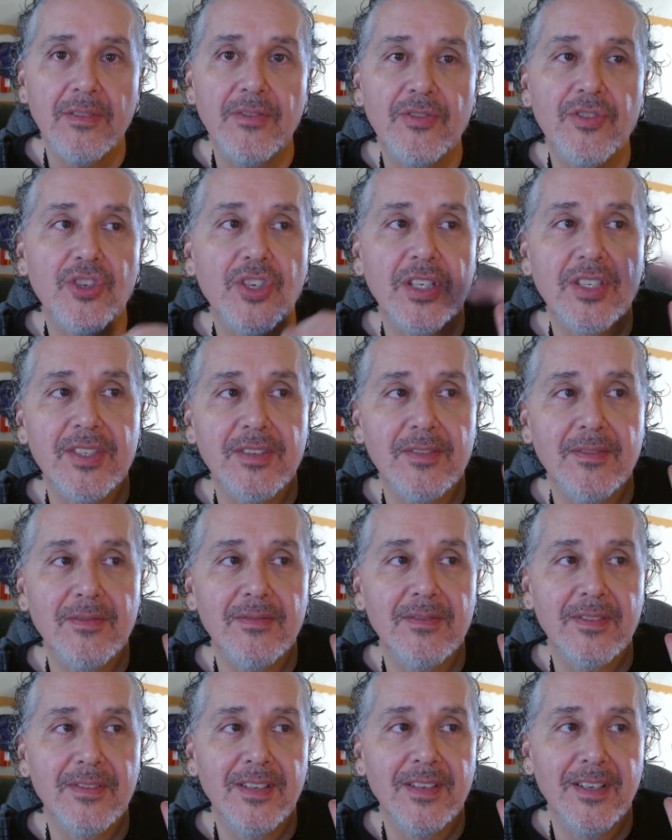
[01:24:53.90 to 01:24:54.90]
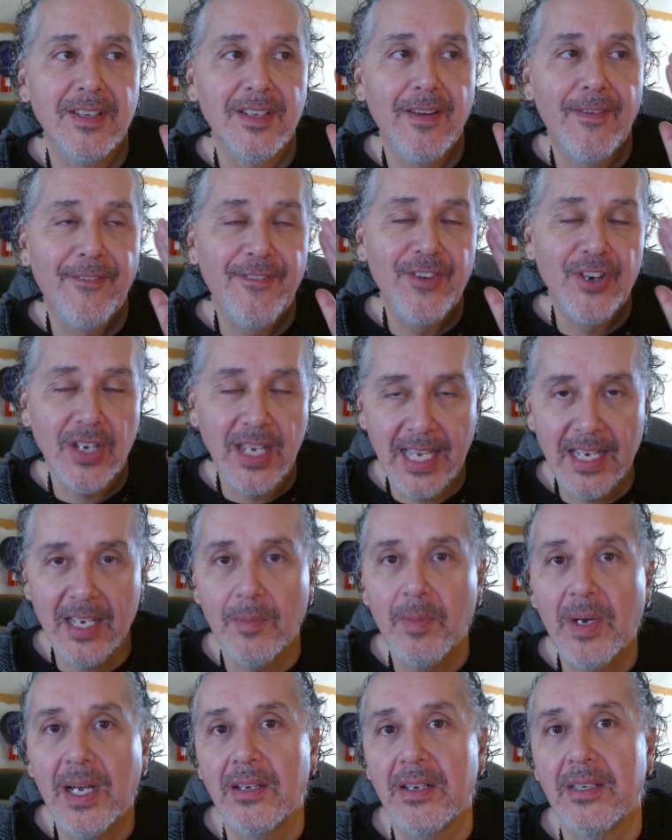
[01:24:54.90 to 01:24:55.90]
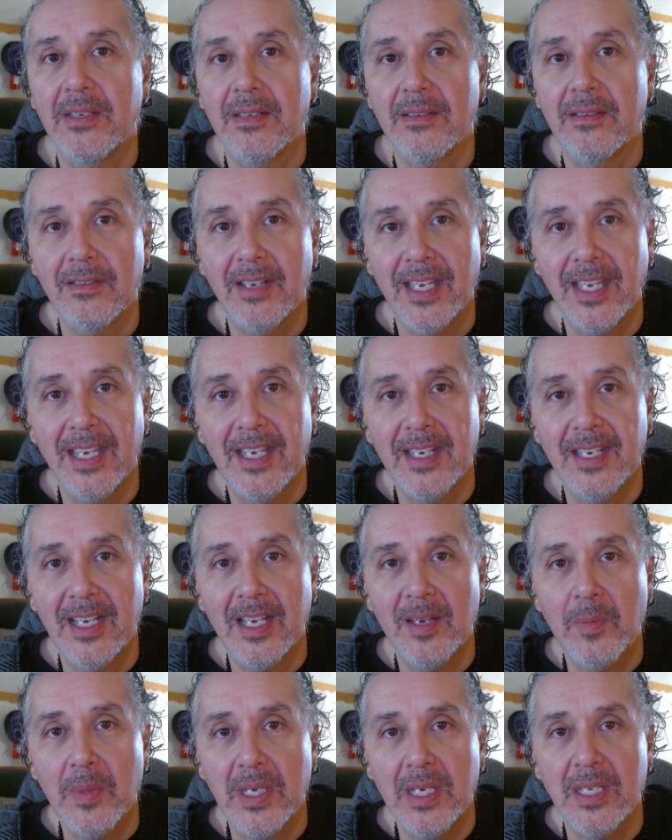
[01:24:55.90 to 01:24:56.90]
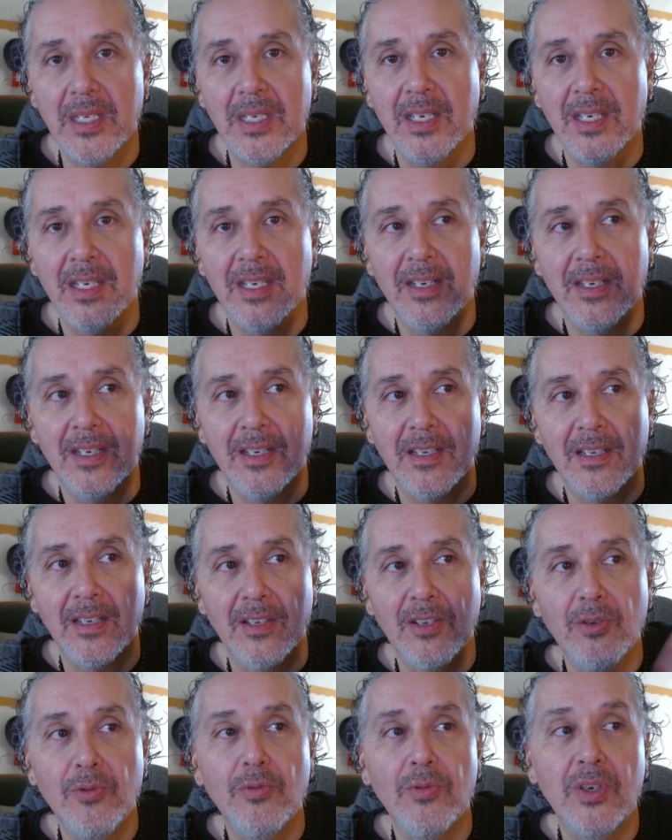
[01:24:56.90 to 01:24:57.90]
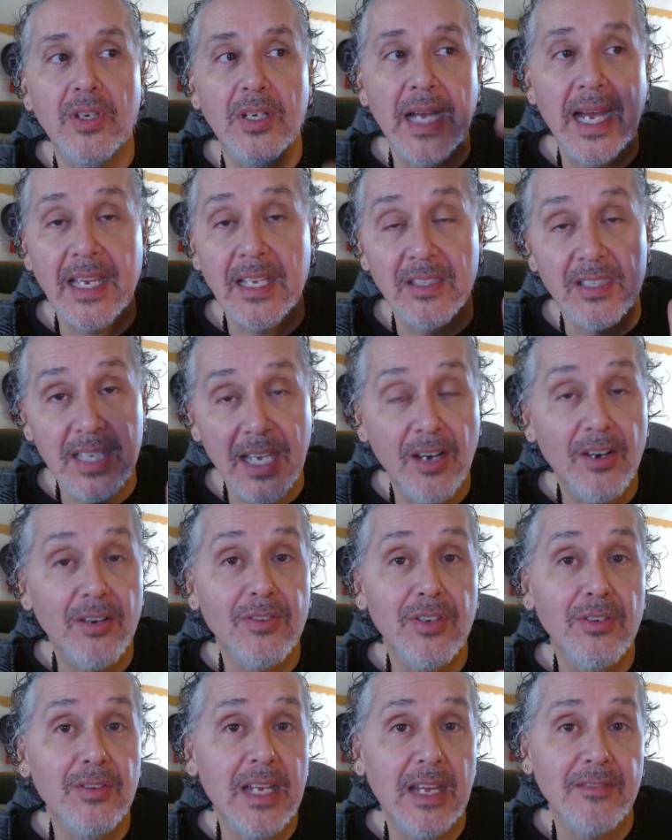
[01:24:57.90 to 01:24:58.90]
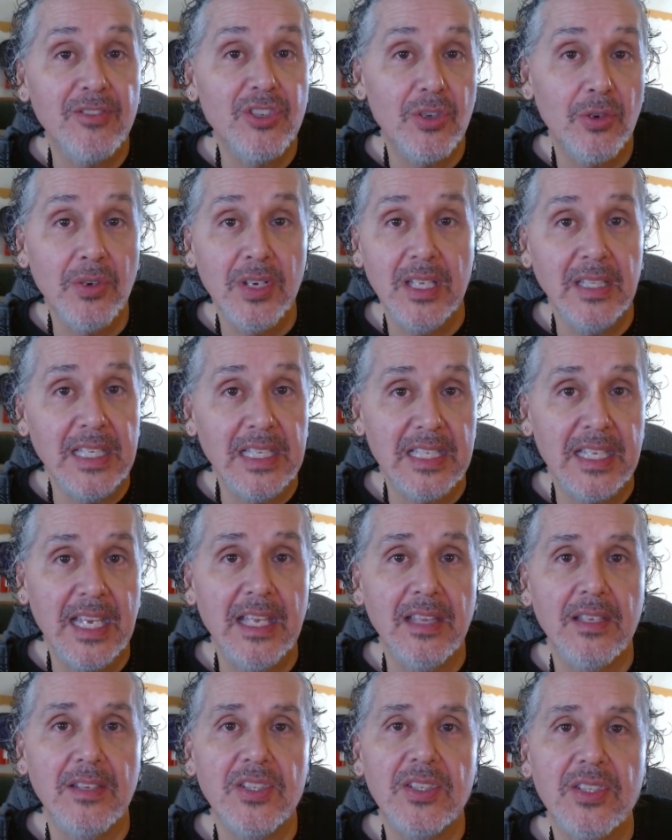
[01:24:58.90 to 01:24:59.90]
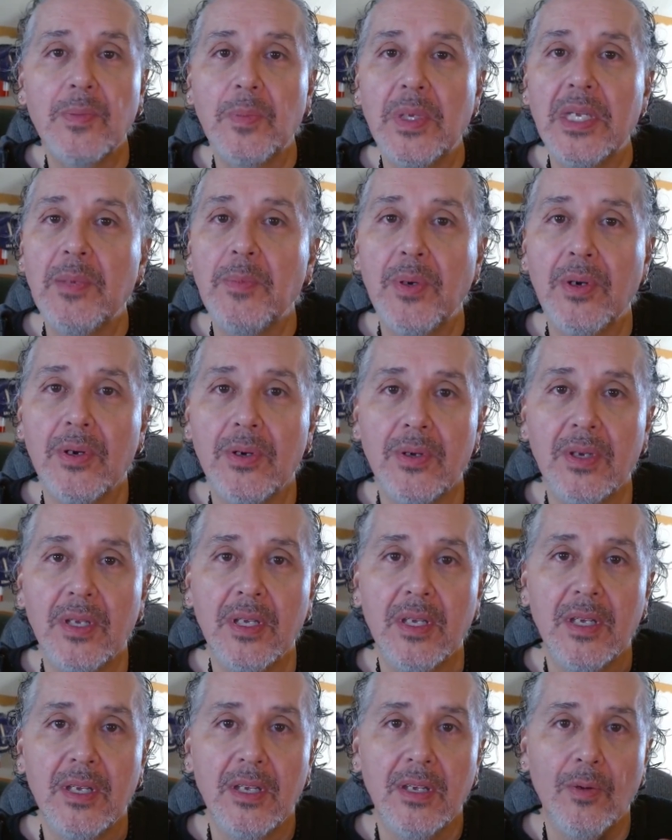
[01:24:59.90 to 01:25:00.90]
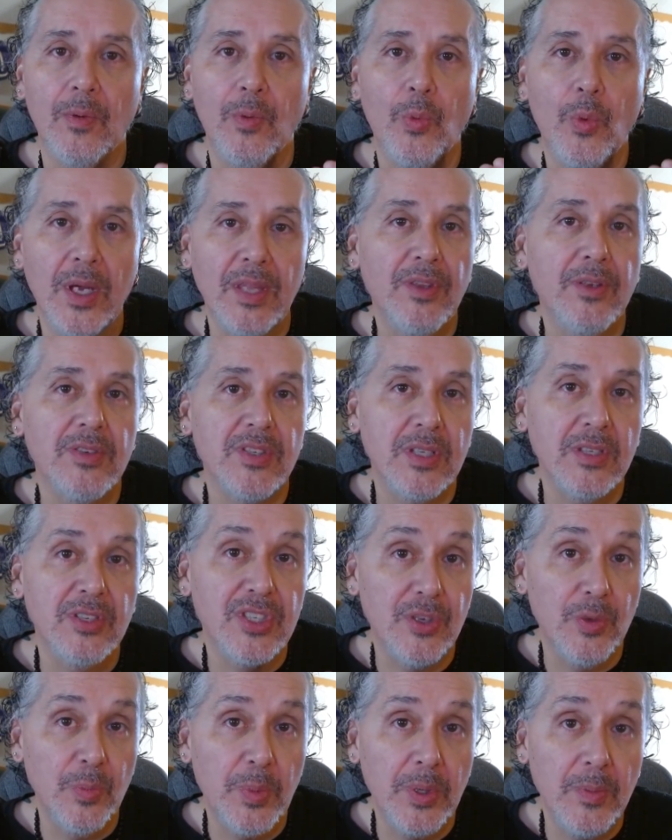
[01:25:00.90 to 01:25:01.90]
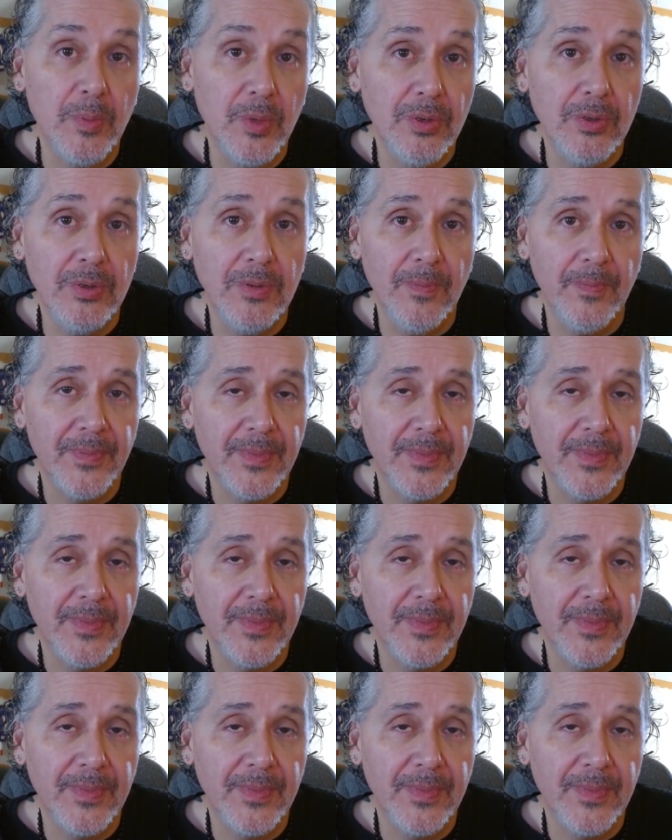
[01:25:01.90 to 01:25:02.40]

just forget about it. Okay. I mean, I can tell you, and I jokingly say this to people, when there's a supermoon,